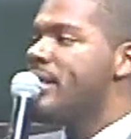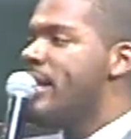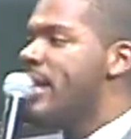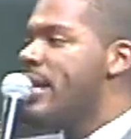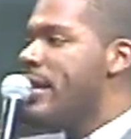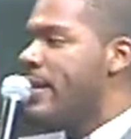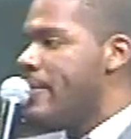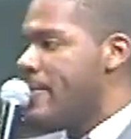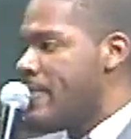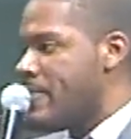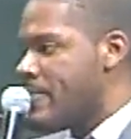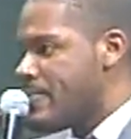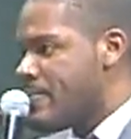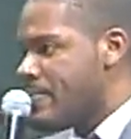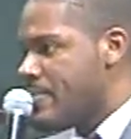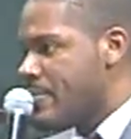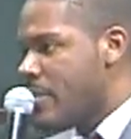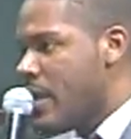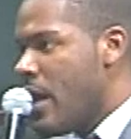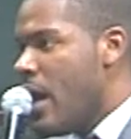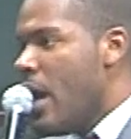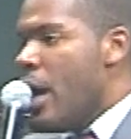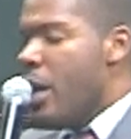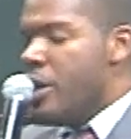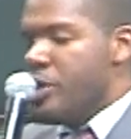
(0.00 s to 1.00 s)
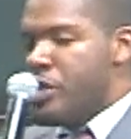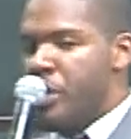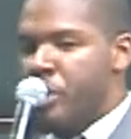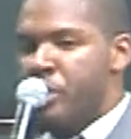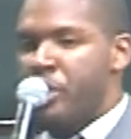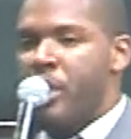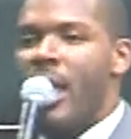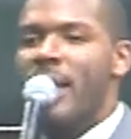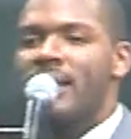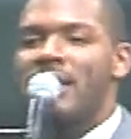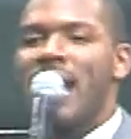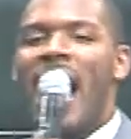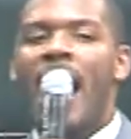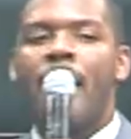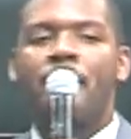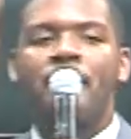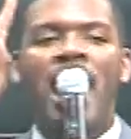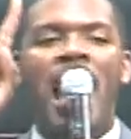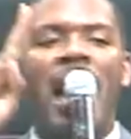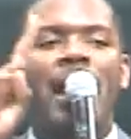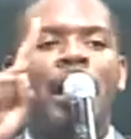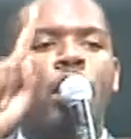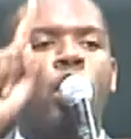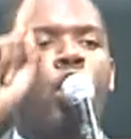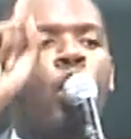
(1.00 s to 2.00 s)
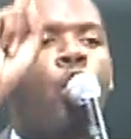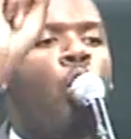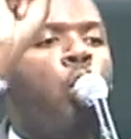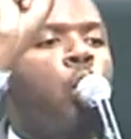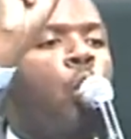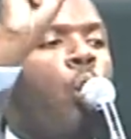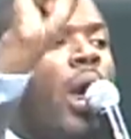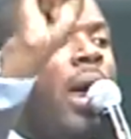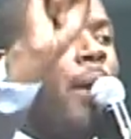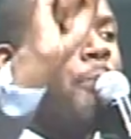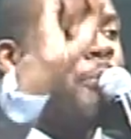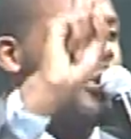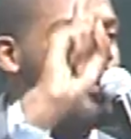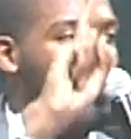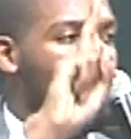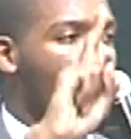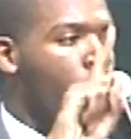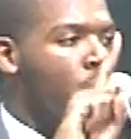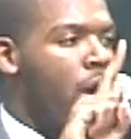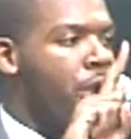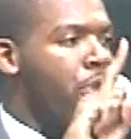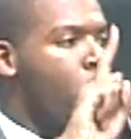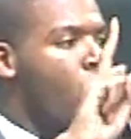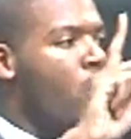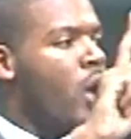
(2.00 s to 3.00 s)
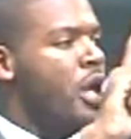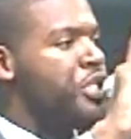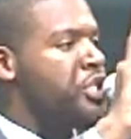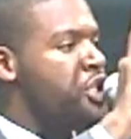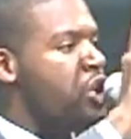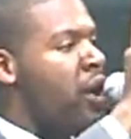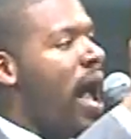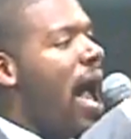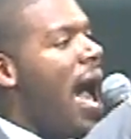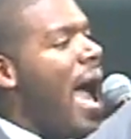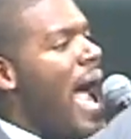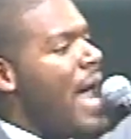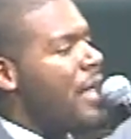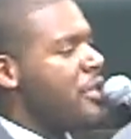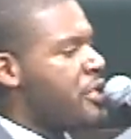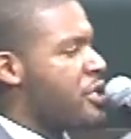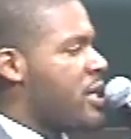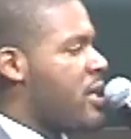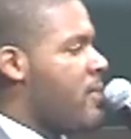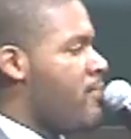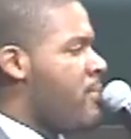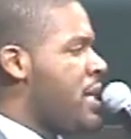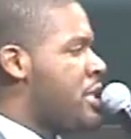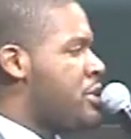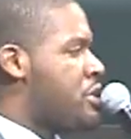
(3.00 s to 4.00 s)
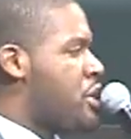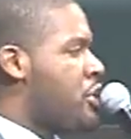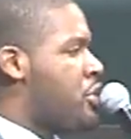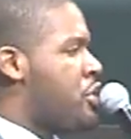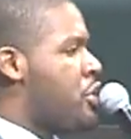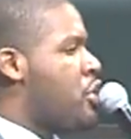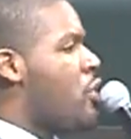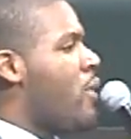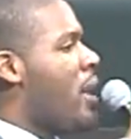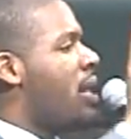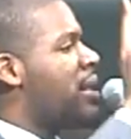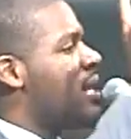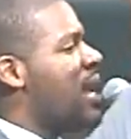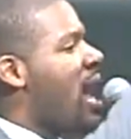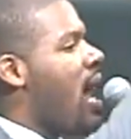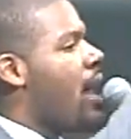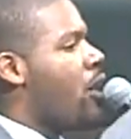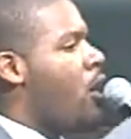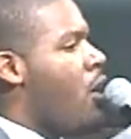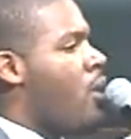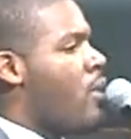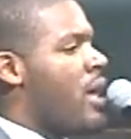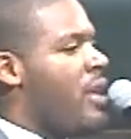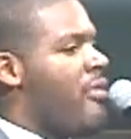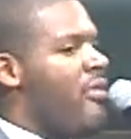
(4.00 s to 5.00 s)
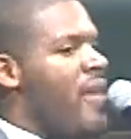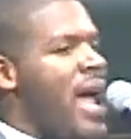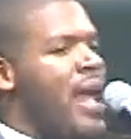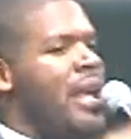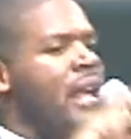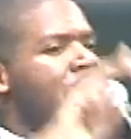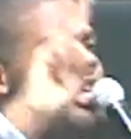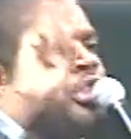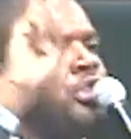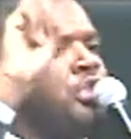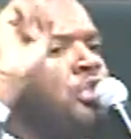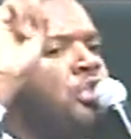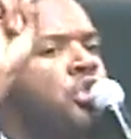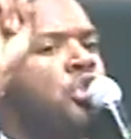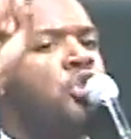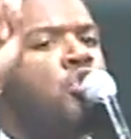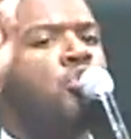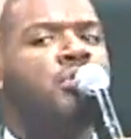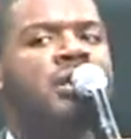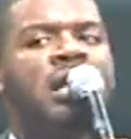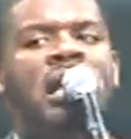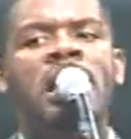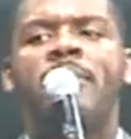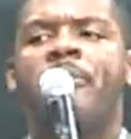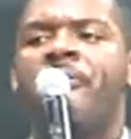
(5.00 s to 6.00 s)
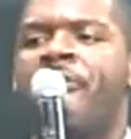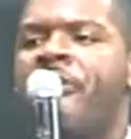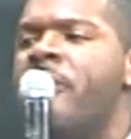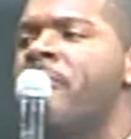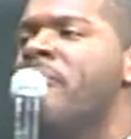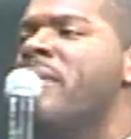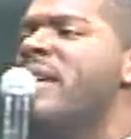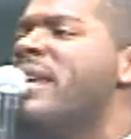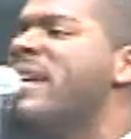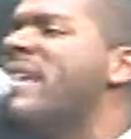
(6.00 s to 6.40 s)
deep. She says, I'm not equipped with what you're asking me to do. And not only that, it's too deep for me